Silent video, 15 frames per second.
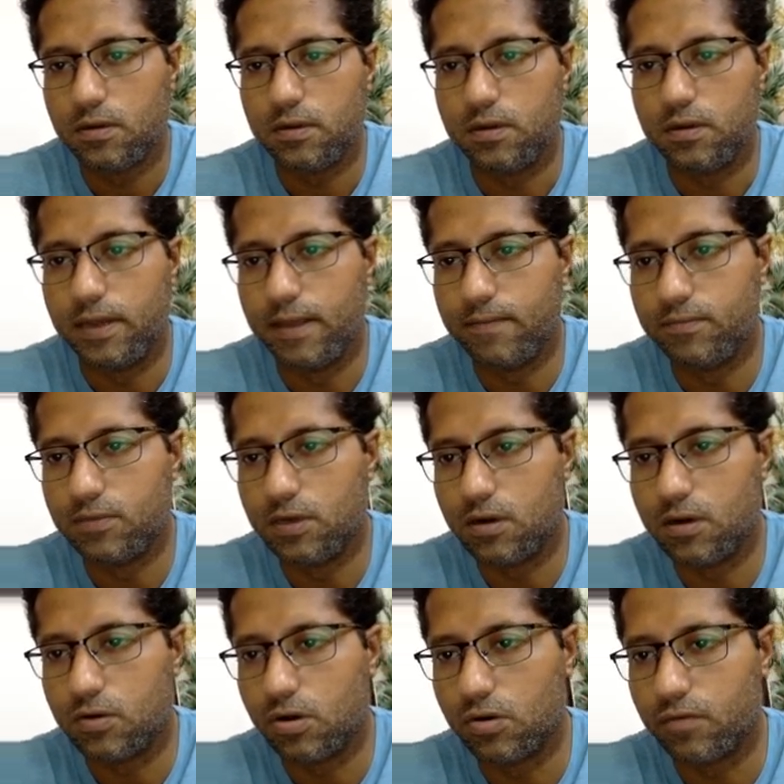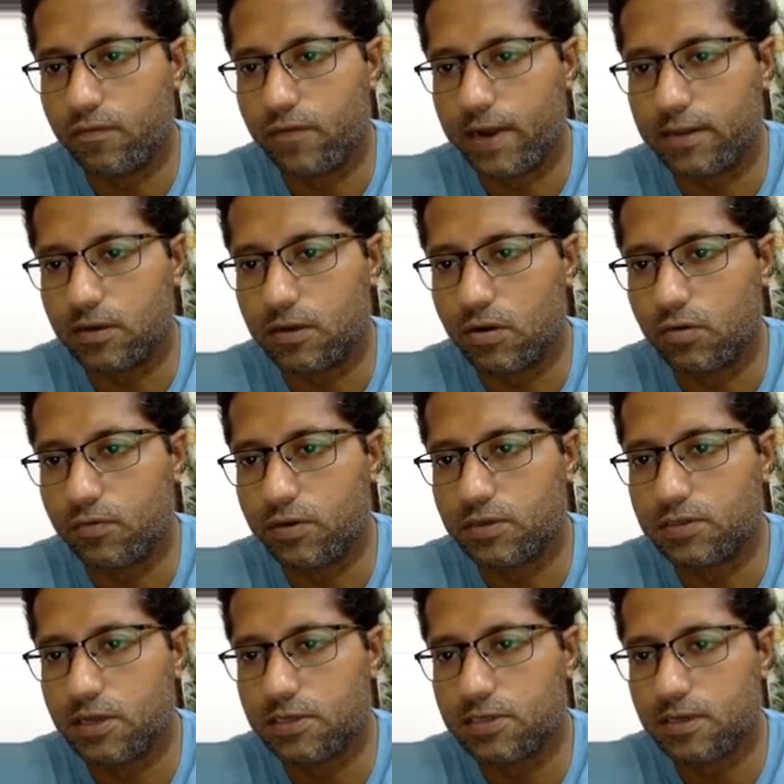name find the congruence
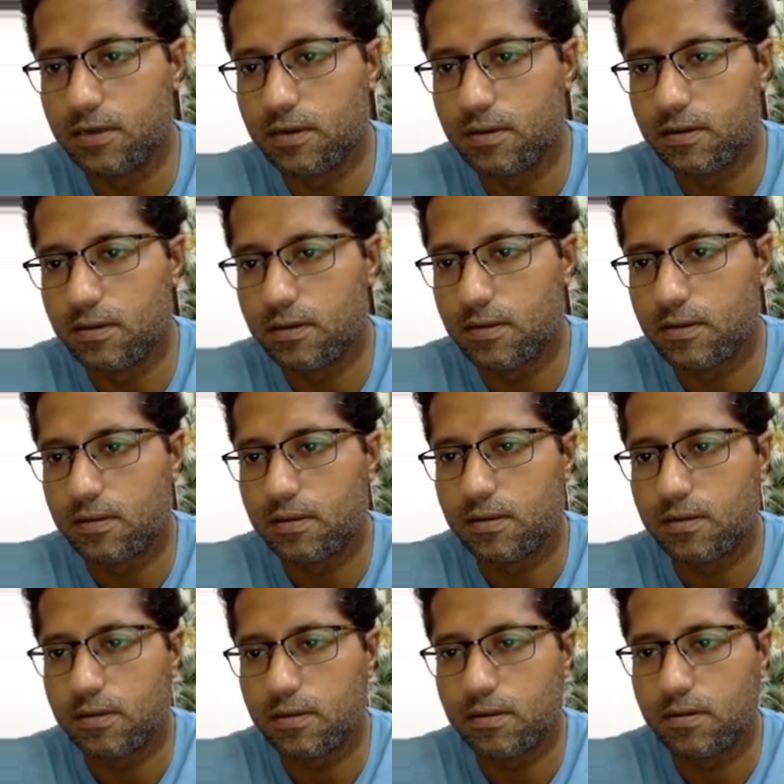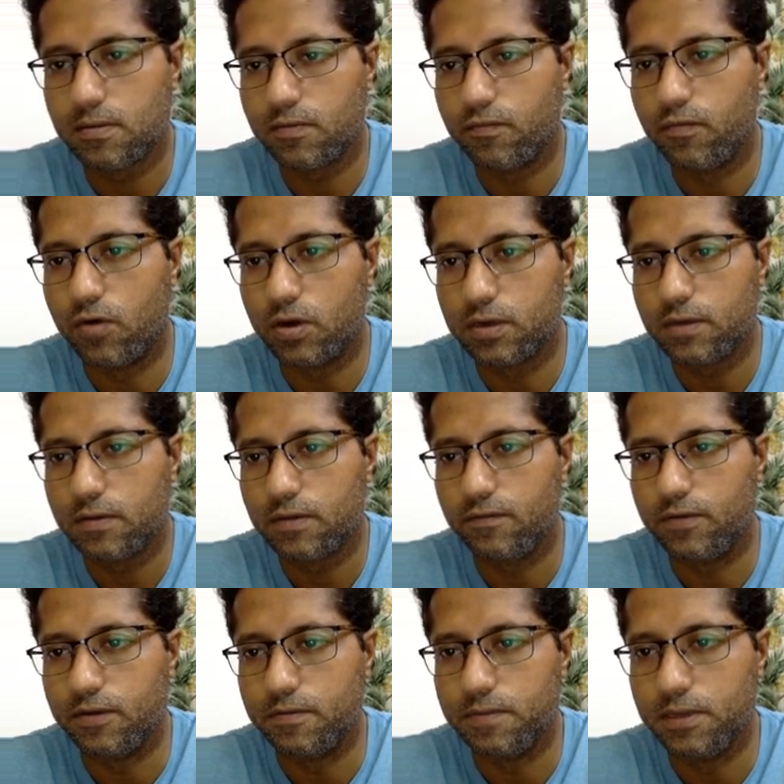relation. What
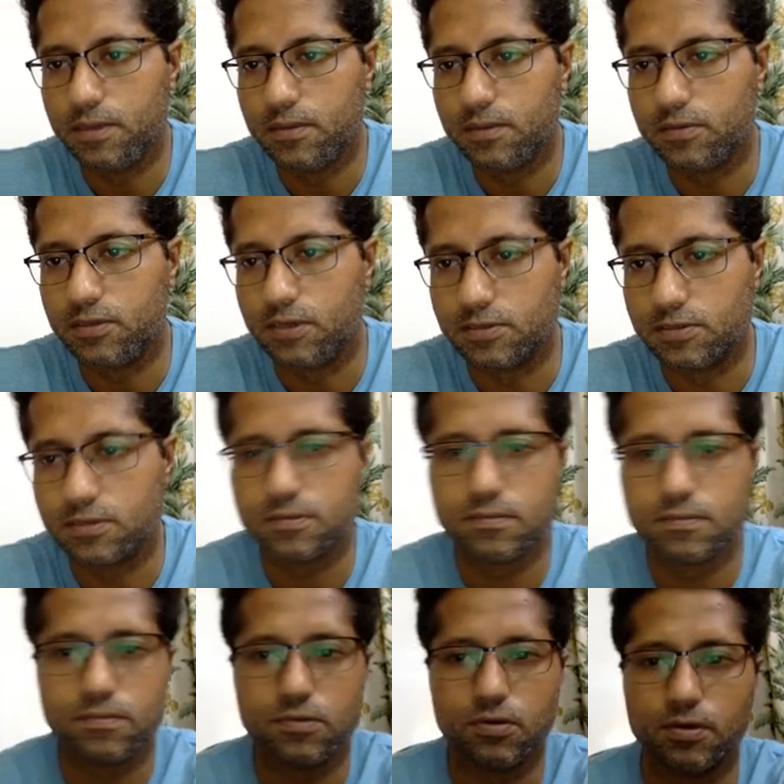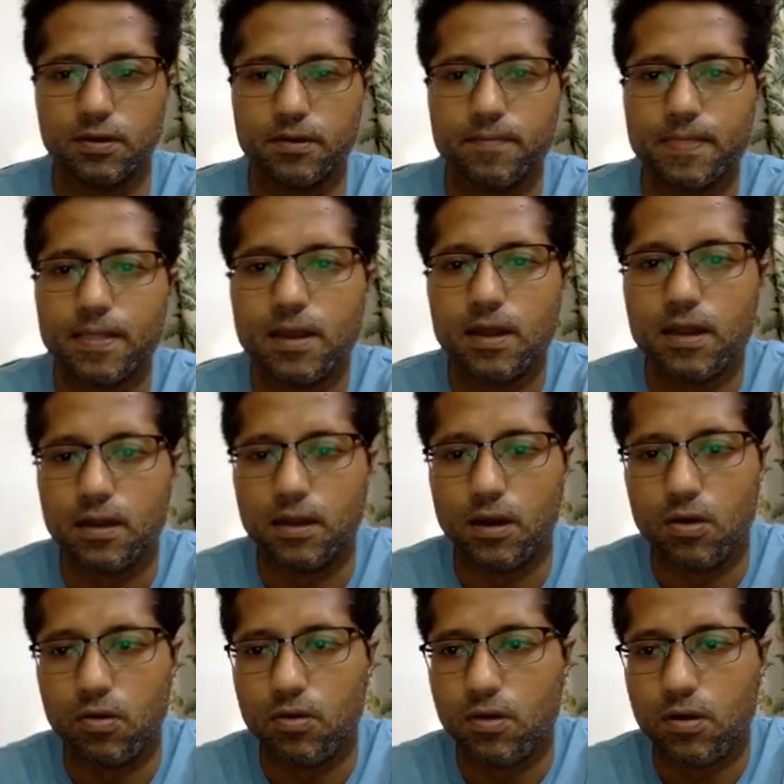will be this? Okay,
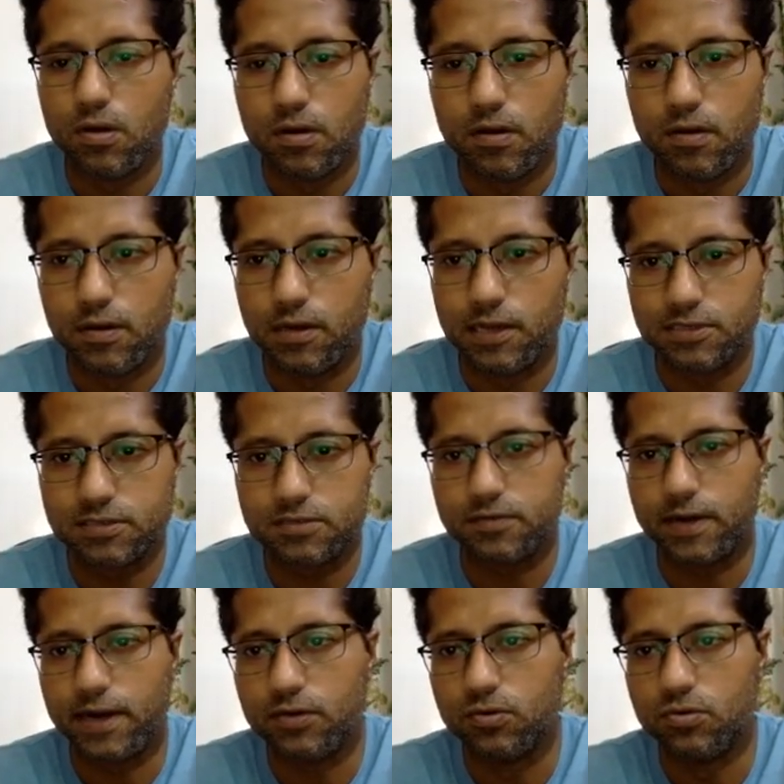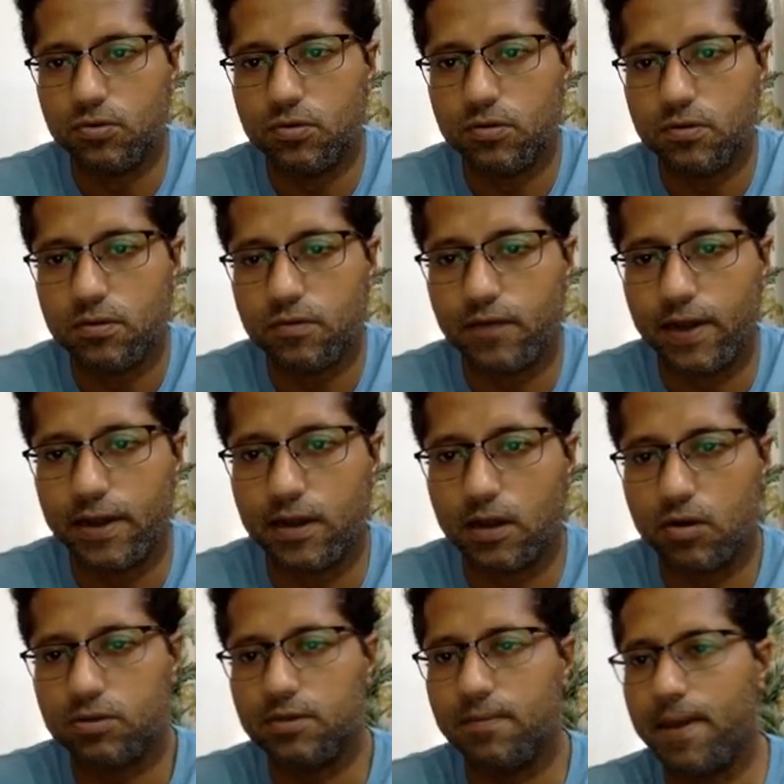now let's try to find
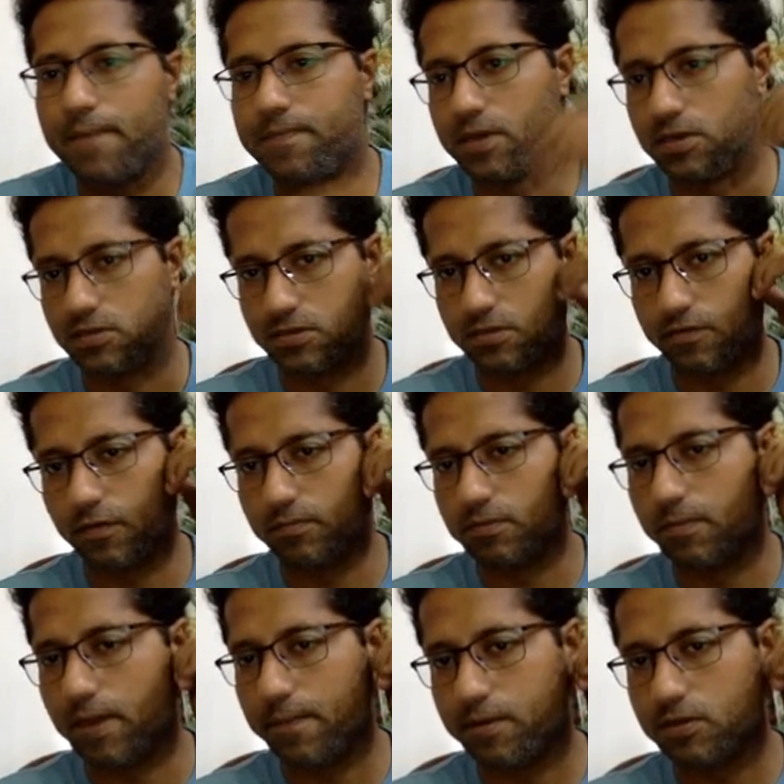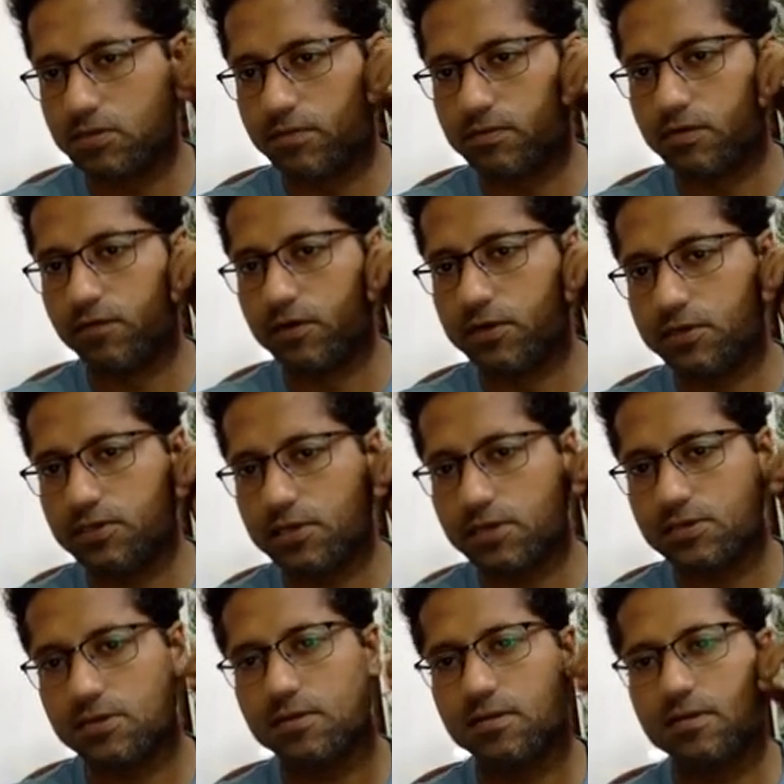out the mappings. From the mappings of the
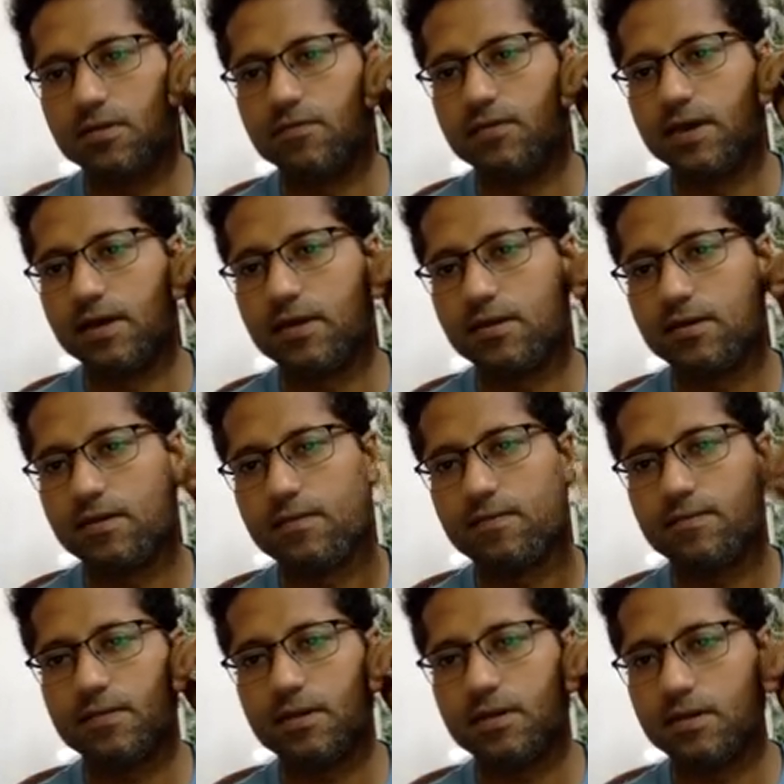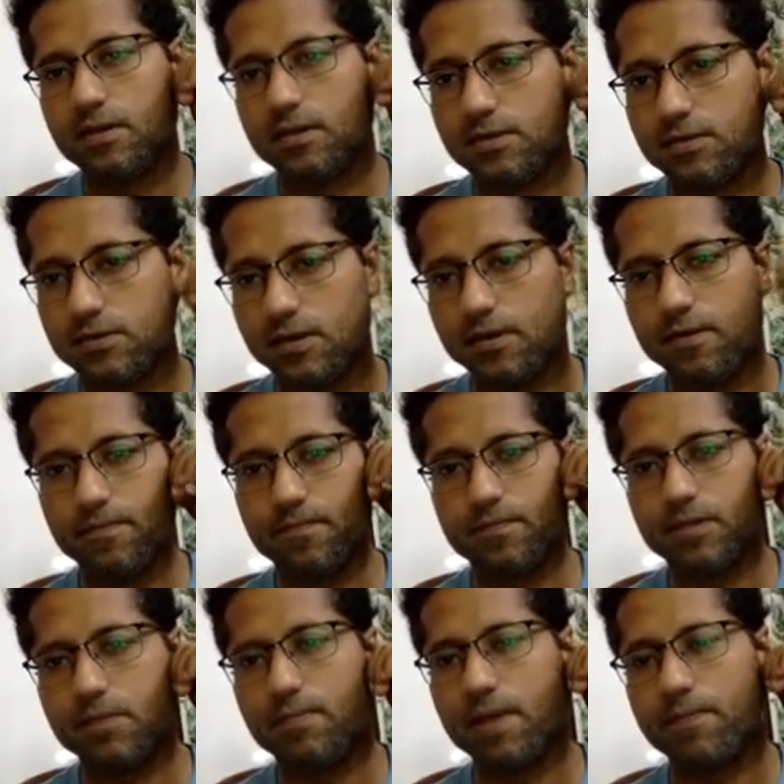vertices, we can say
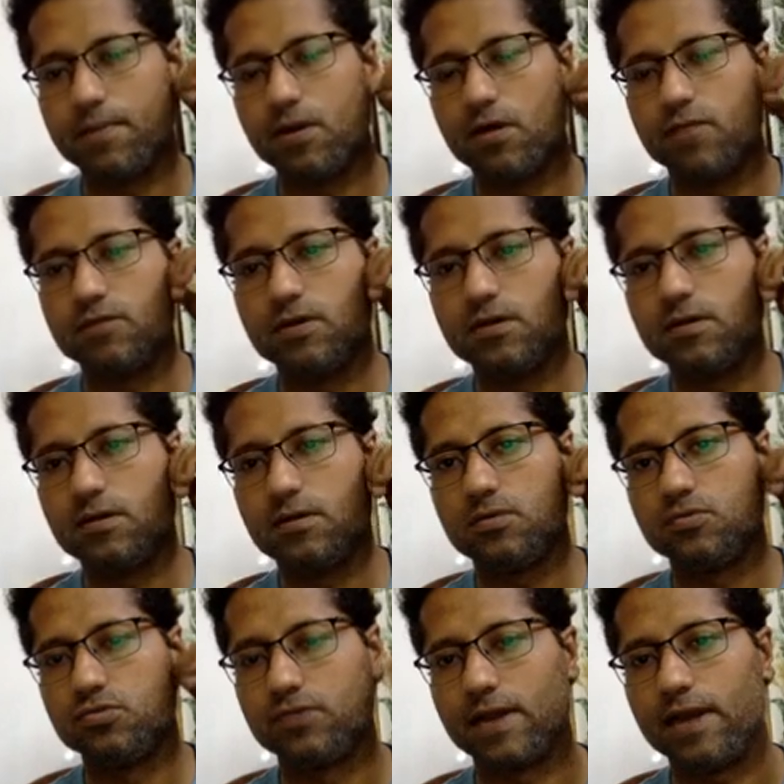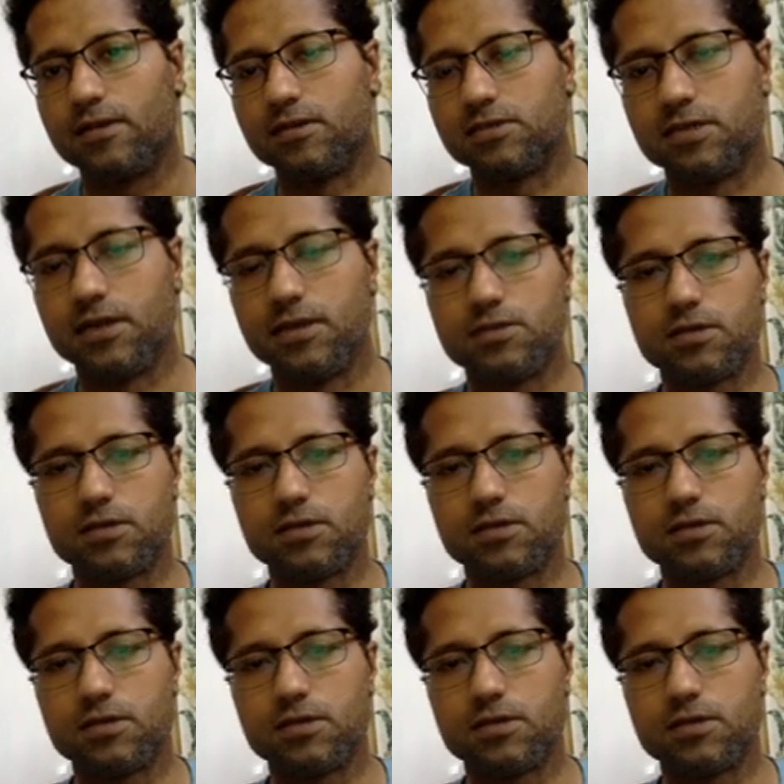the mapping of the two triangles, that is the